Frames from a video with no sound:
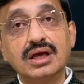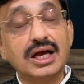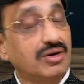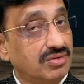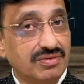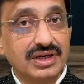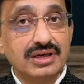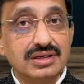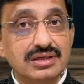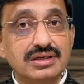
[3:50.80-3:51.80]
However,
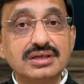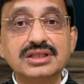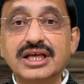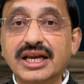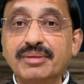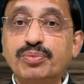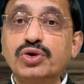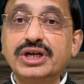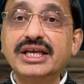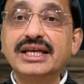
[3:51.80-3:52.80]
the
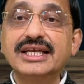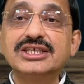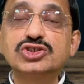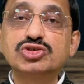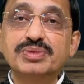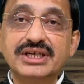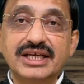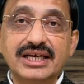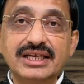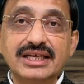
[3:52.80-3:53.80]
reporting is to be
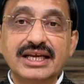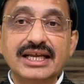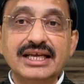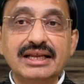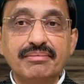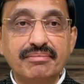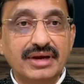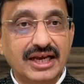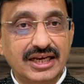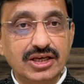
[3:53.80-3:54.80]
done in a
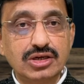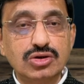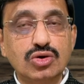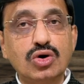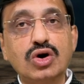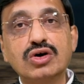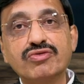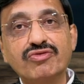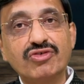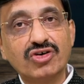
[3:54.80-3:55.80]
manner or
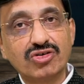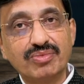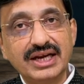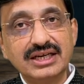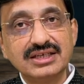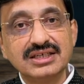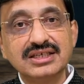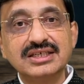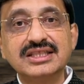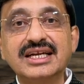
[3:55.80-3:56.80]
format
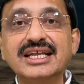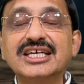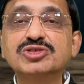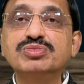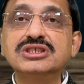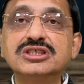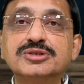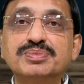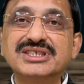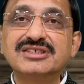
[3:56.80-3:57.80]
that has been
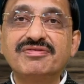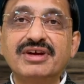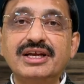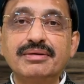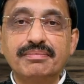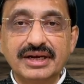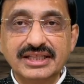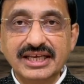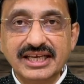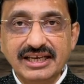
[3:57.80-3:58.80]
specified by
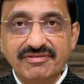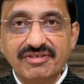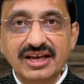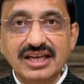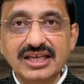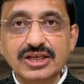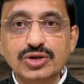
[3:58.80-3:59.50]
the e-filing